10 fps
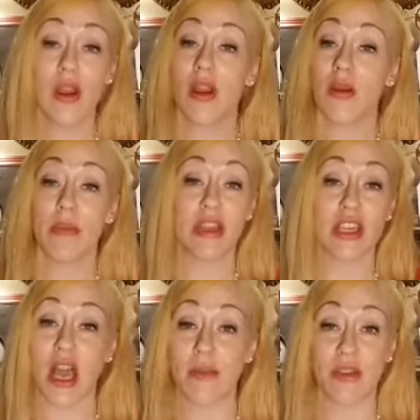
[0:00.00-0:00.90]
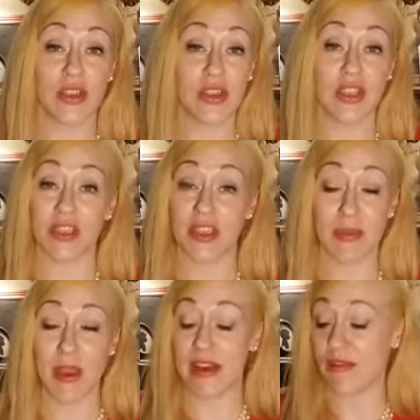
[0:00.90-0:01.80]
My job is to just
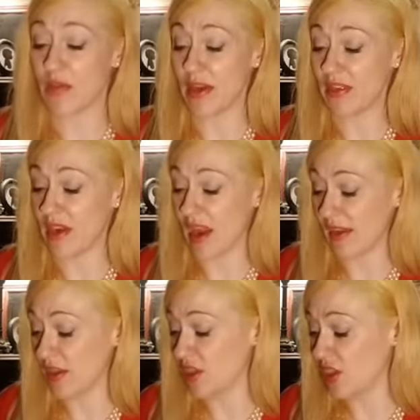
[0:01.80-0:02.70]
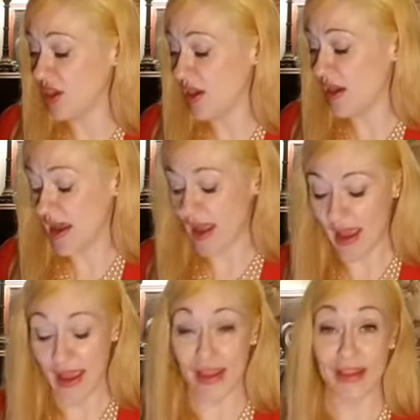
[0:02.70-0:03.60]
expand everybody's knowledge,
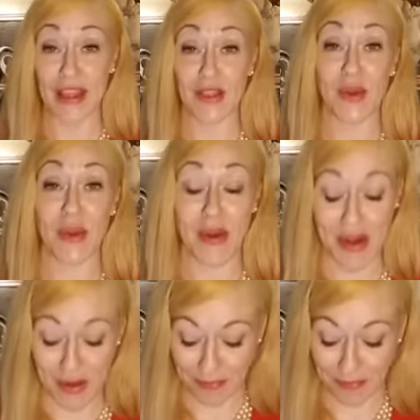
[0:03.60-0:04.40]
and that's what I want to do.